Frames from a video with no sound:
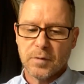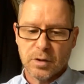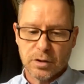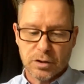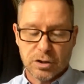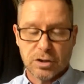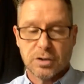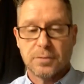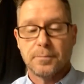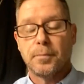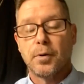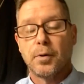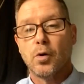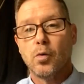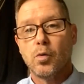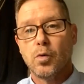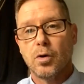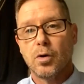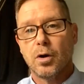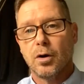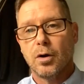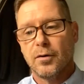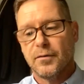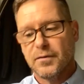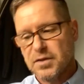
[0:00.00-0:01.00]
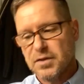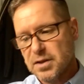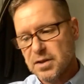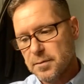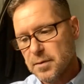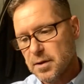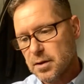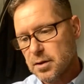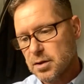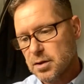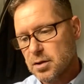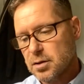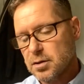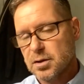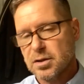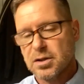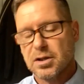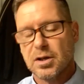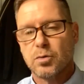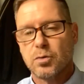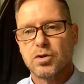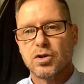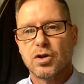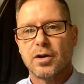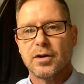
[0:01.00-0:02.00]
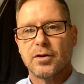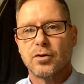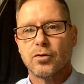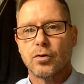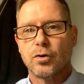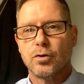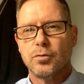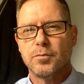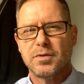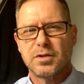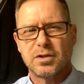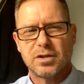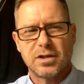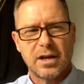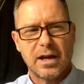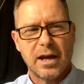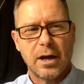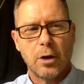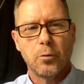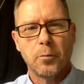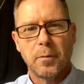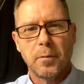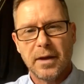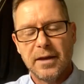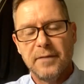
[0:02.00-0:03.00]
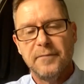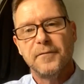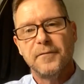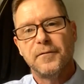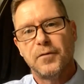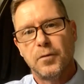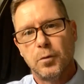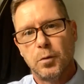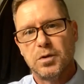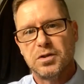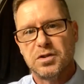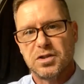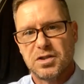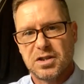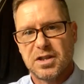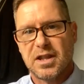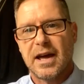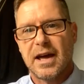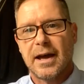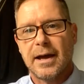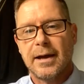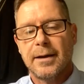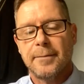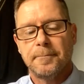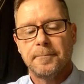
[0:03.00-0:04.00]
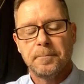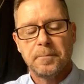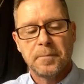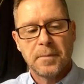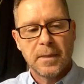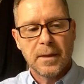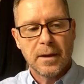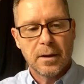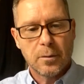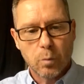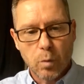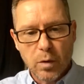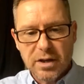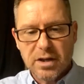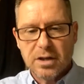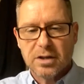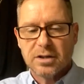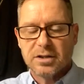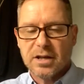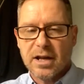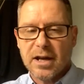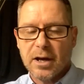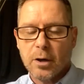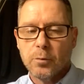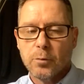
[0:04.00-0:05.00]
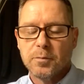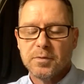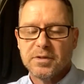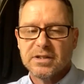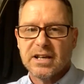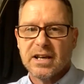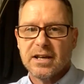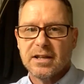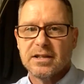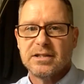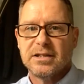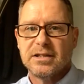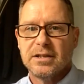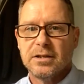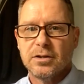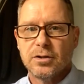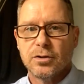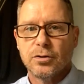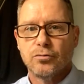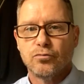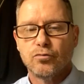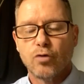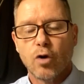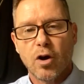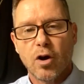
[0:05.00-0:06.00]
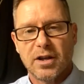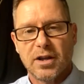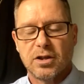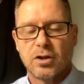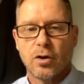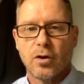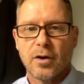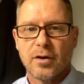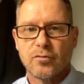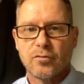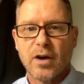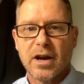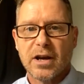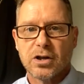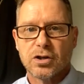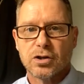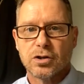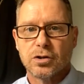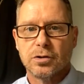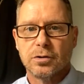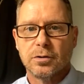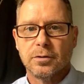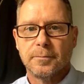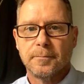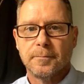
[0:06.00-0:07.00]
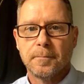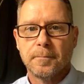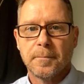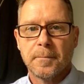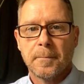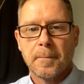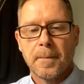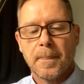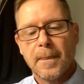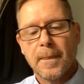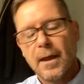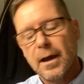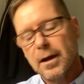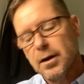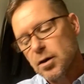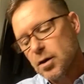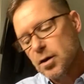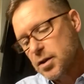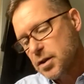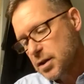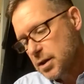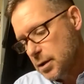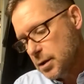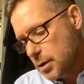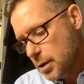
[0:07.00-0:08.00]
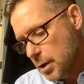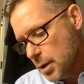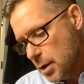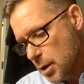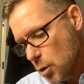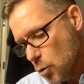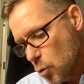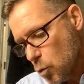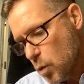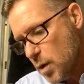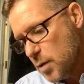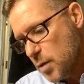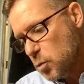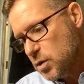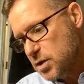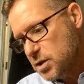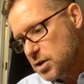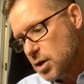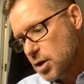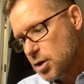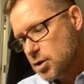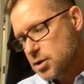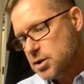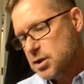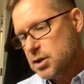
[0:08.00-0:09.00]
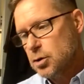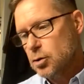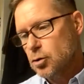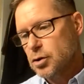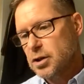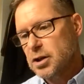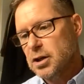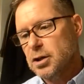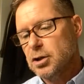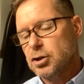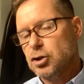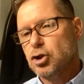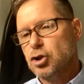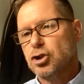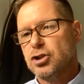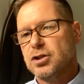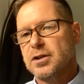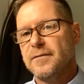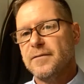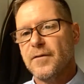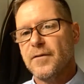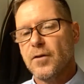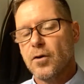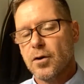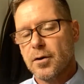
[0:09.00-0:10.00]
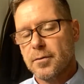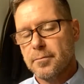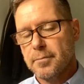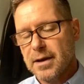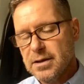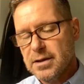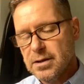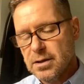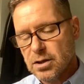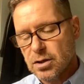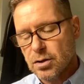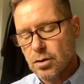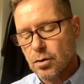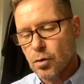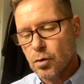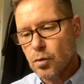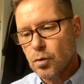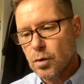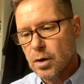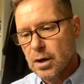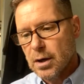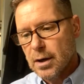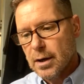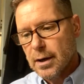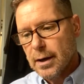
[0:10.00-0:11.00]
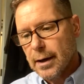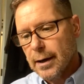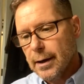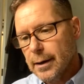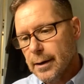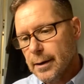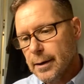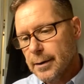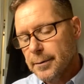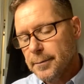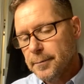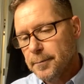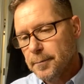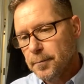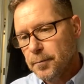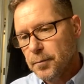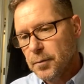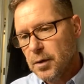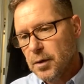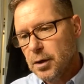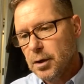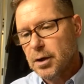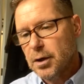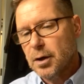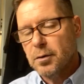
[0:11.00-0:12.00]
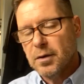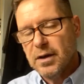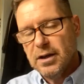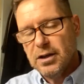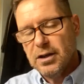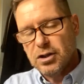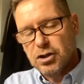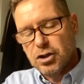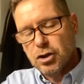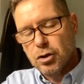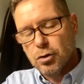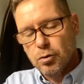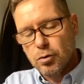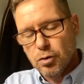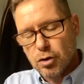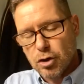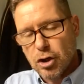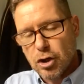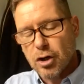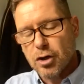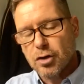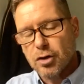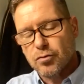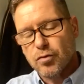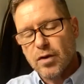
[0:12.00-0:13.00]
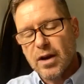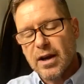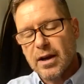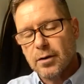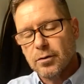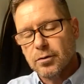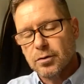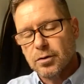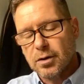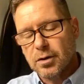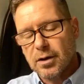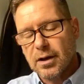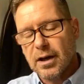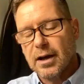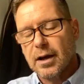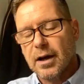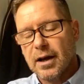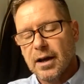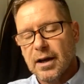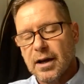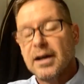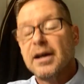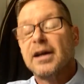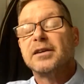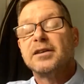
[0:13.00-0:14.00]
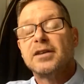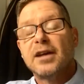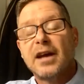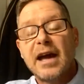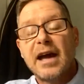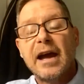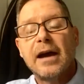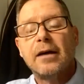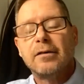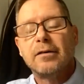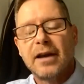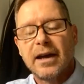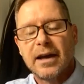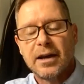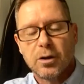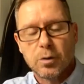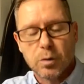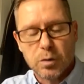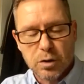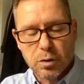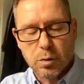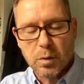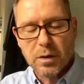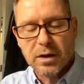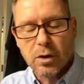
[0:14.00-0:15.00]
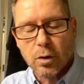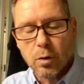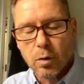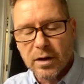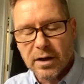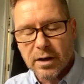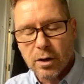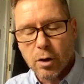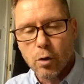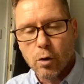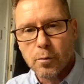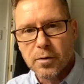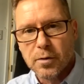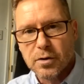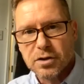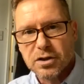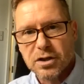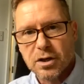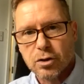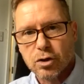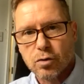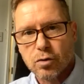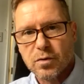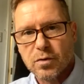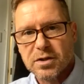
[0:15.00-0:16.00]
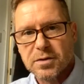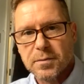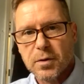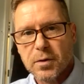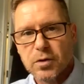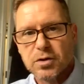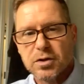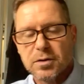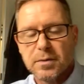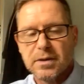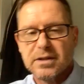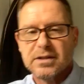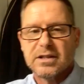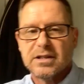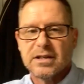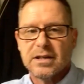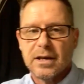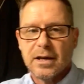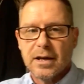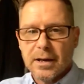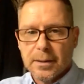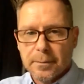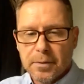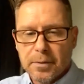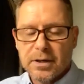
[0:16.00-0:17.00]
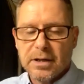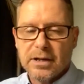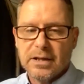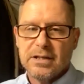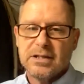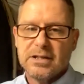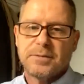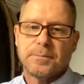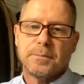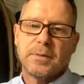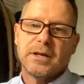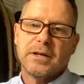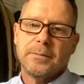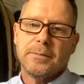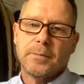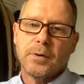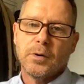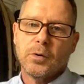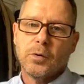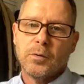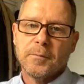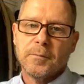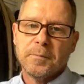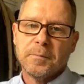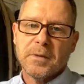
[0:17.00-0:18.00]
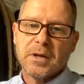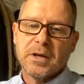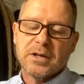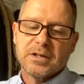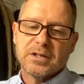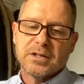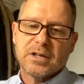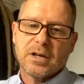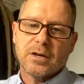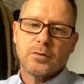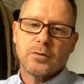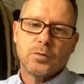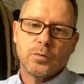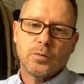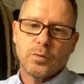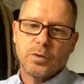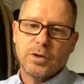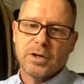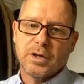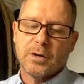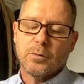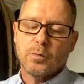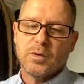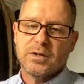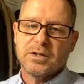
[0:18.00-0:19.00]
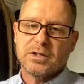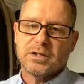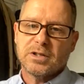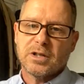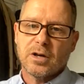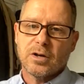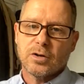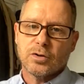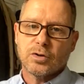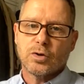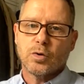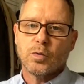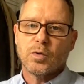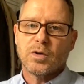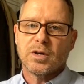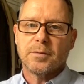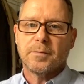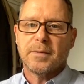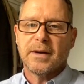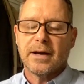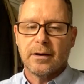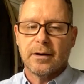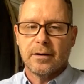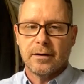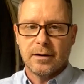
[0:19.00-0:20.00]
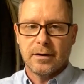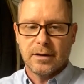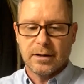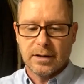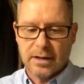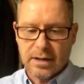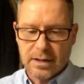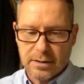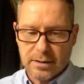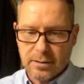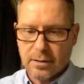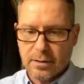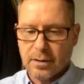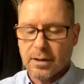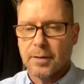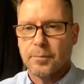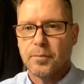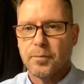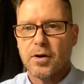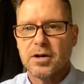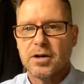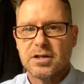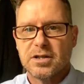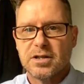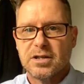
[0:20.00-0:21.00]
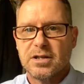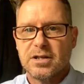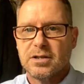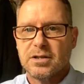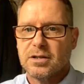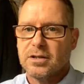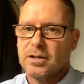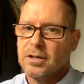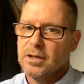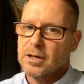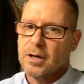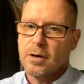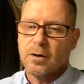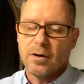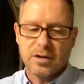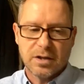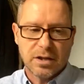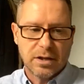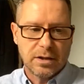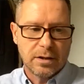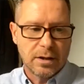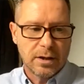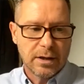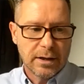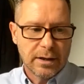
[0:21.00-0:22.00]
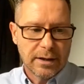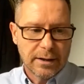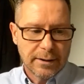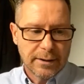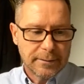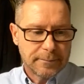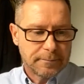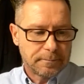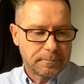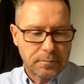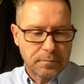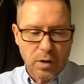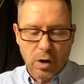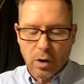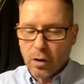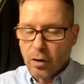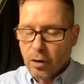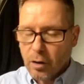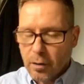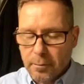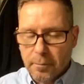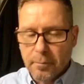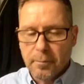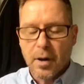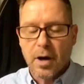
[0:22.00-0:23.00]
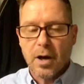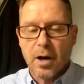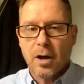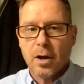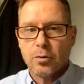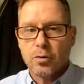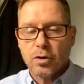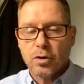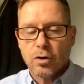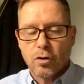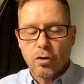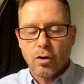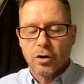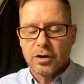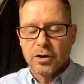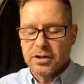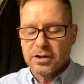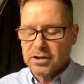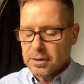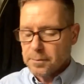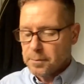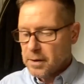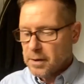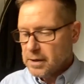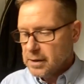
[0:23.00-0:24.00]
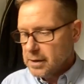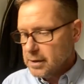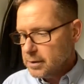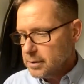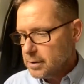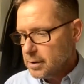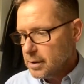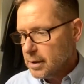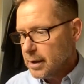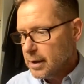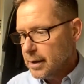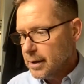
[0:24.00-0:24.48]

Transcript: support of some of the soul site groups to help influence that, we can help take this in the right direction. And I think when we started looking at just environmental, it soon turned around. Under our language, we call it corporate social responsibility, but it is people. So, we start talking about, again, apprentices. I think my own honest opinion,